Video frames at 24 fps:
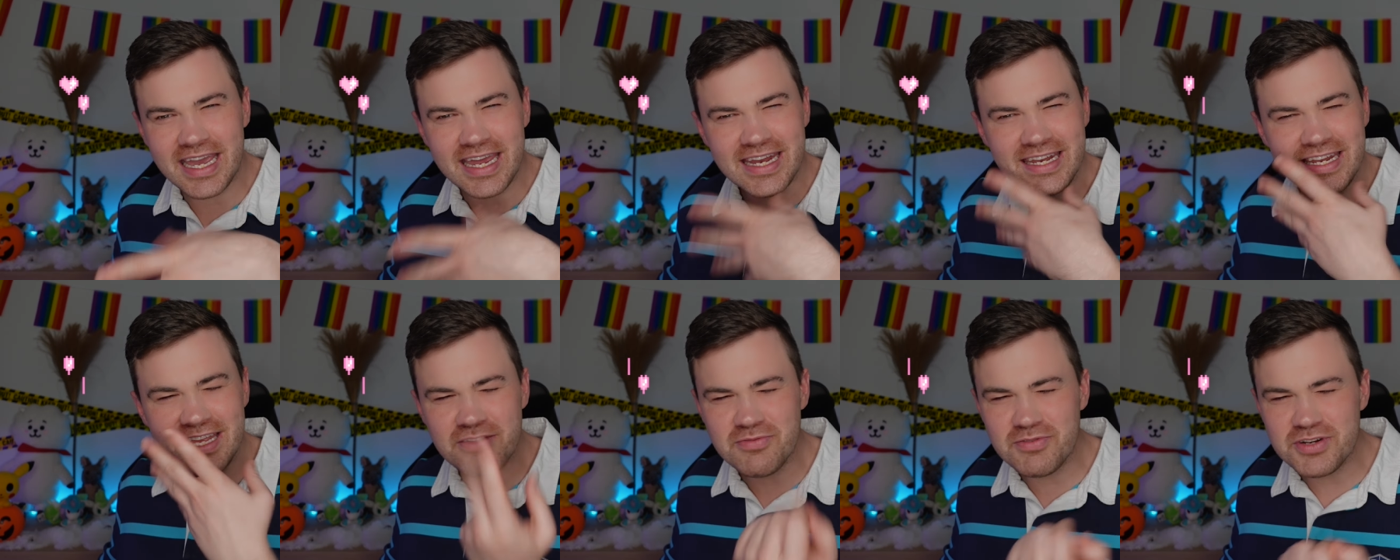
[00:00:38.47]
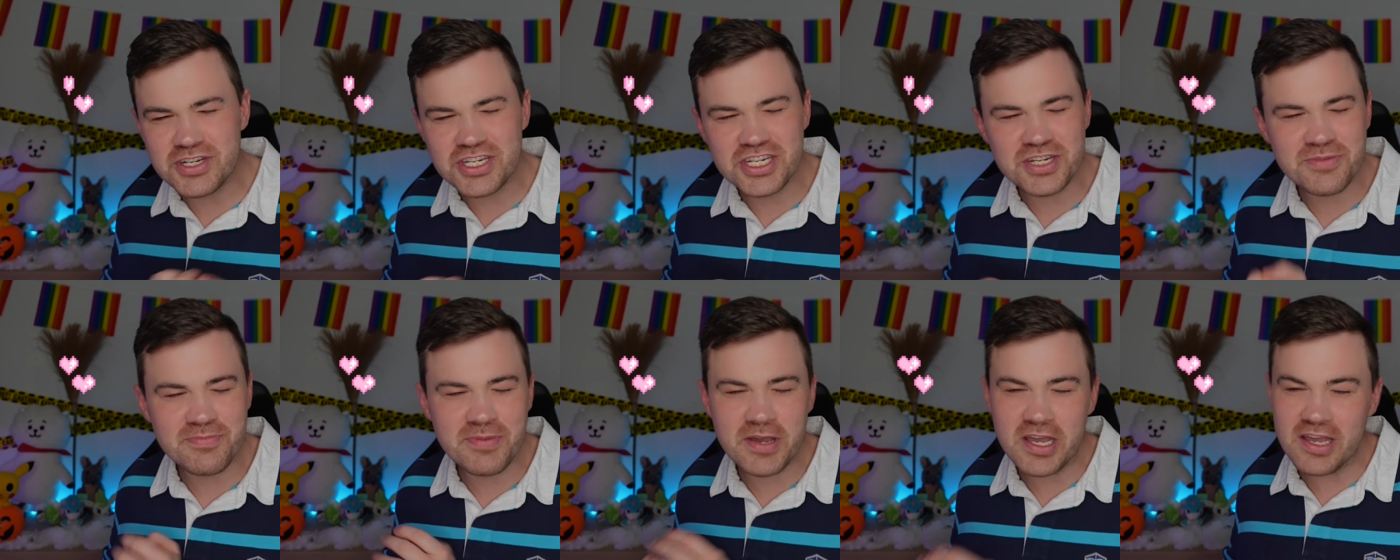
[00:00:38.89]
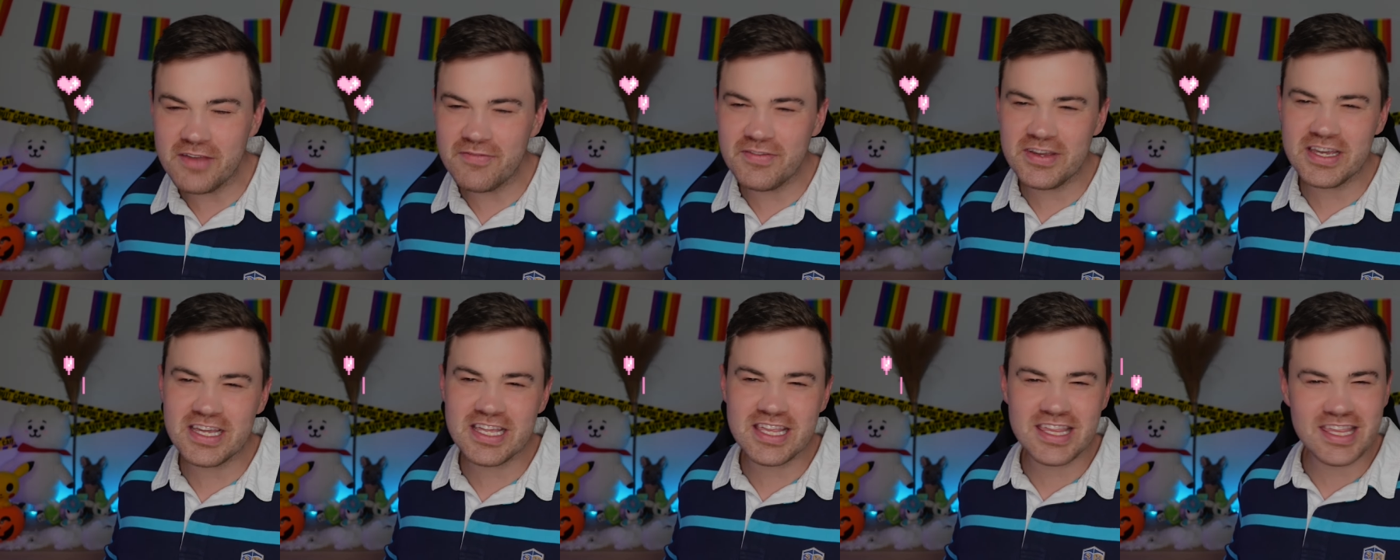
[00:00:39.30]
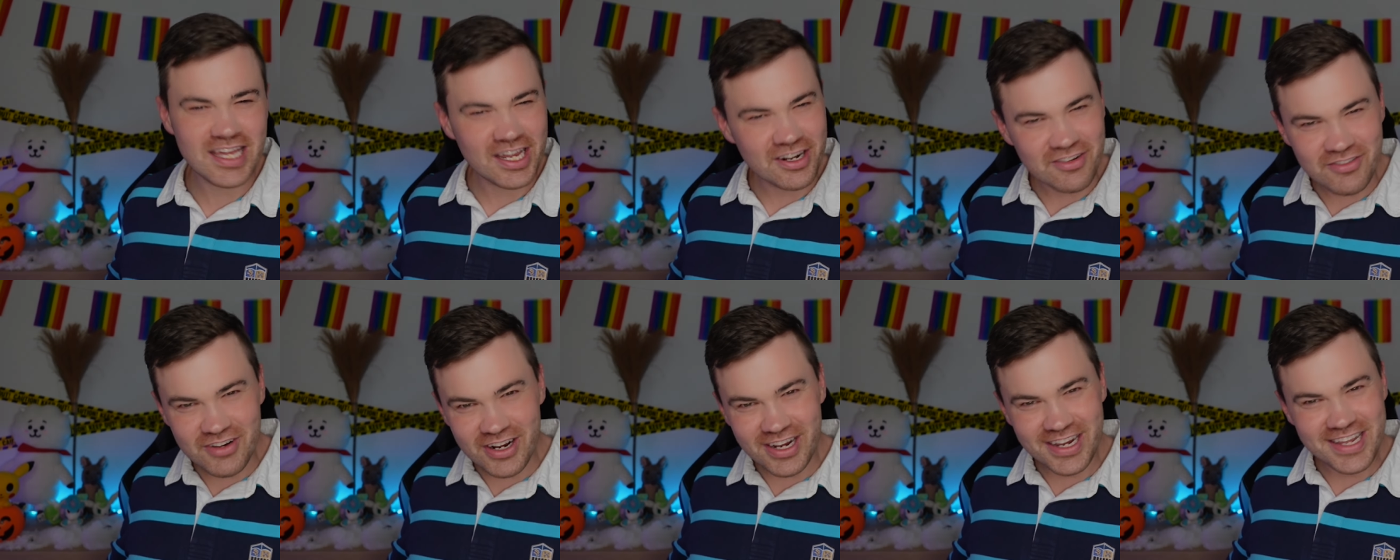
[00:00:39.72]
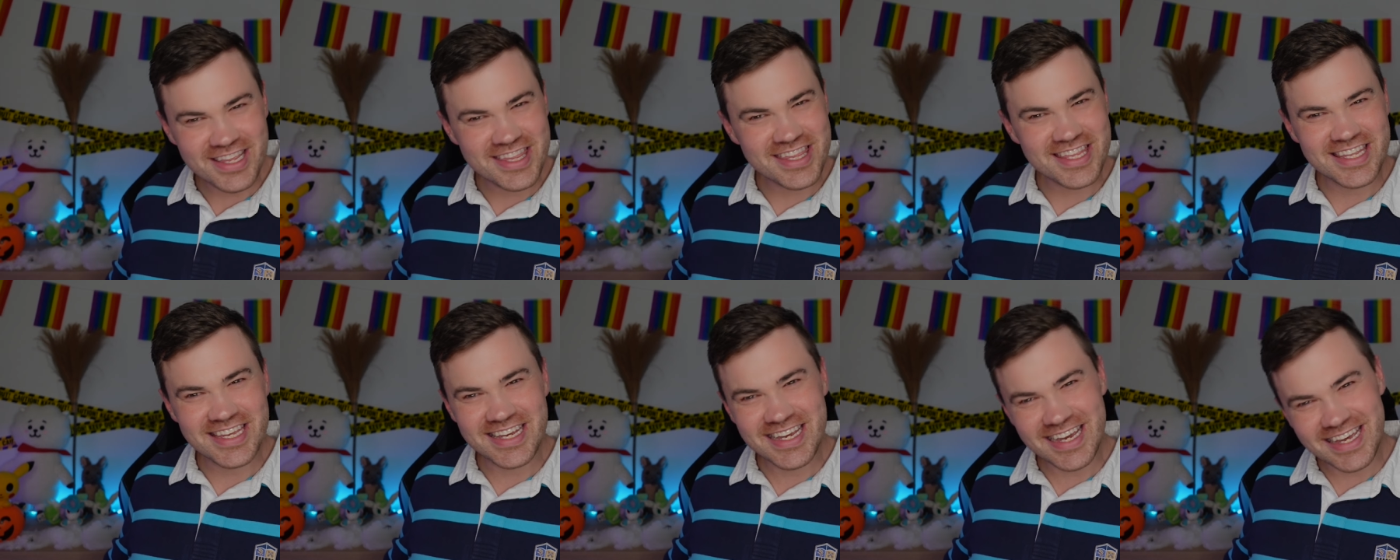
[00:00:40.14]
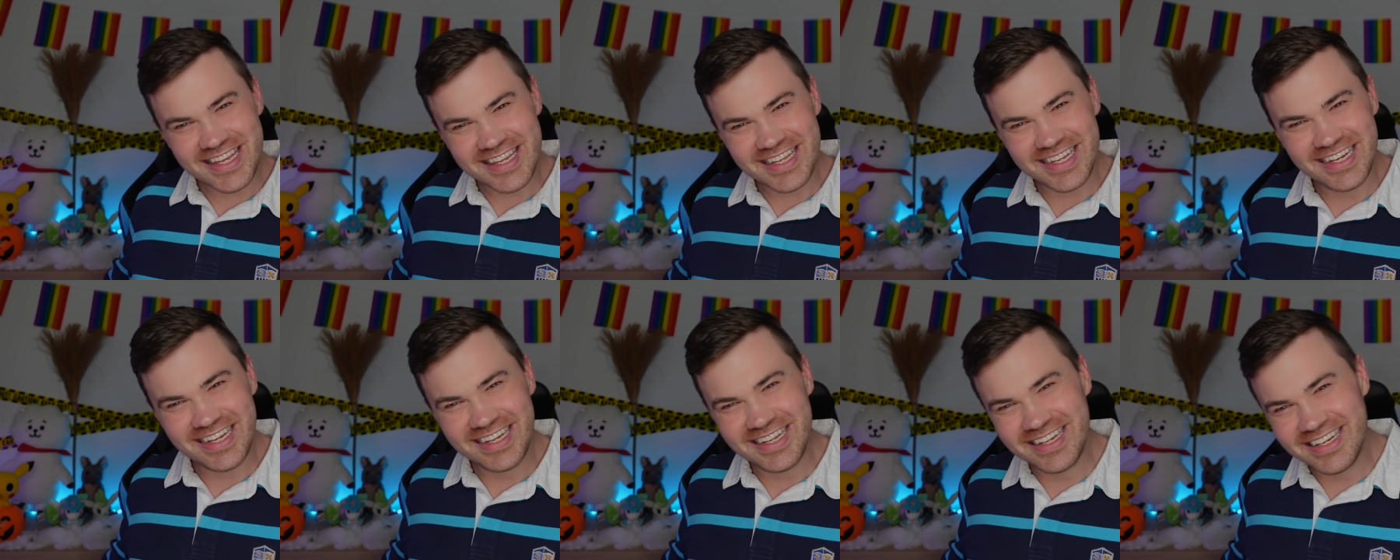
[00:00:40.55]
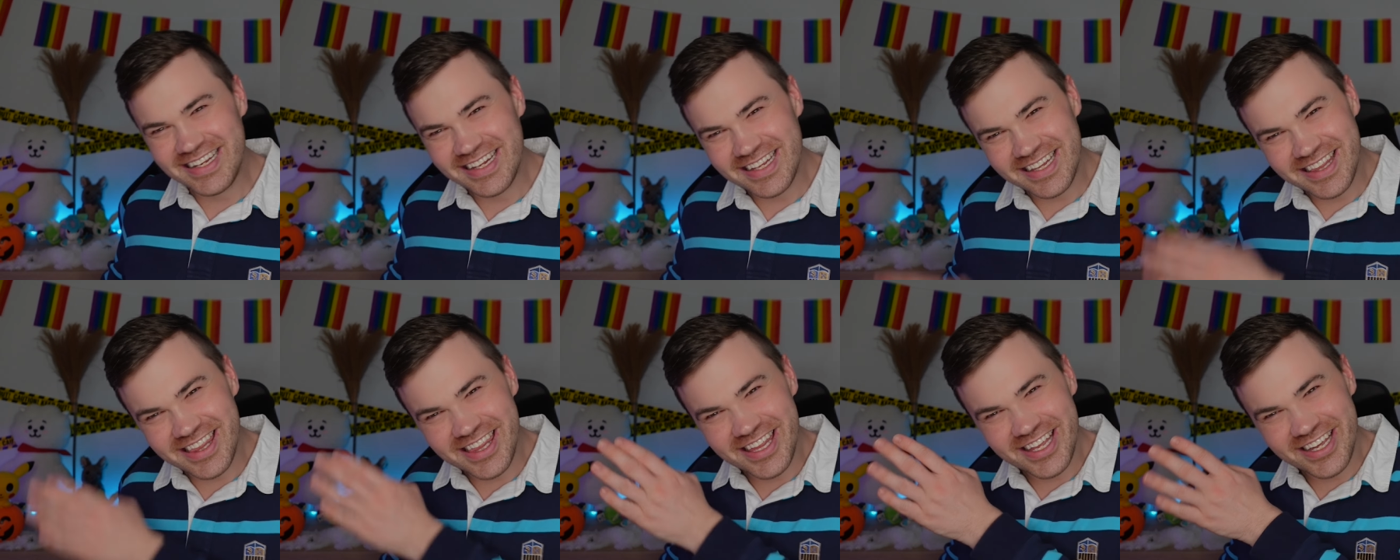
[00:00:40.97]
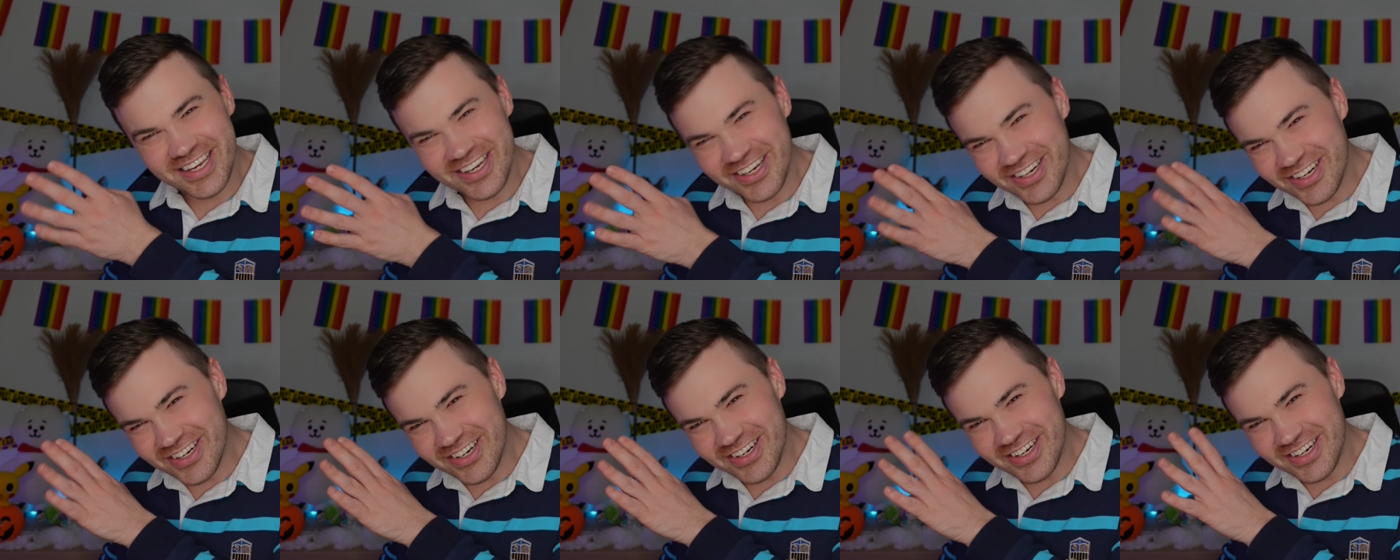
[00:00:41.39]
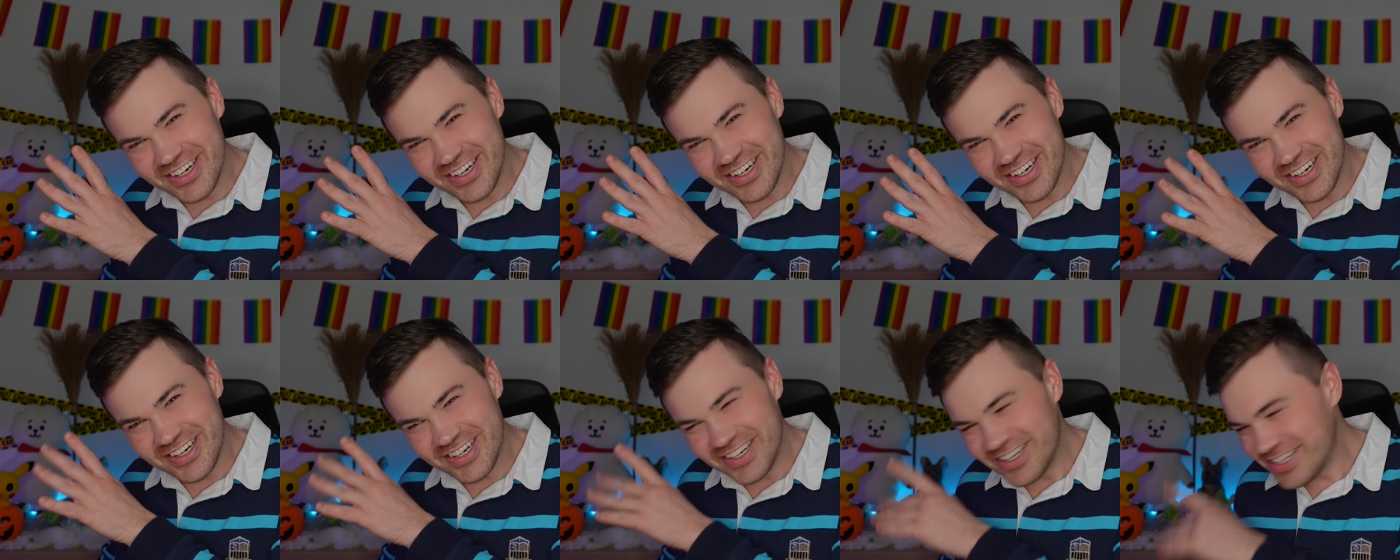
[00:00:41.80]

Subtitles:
and let's watch a perfect sunrise together. Let's go.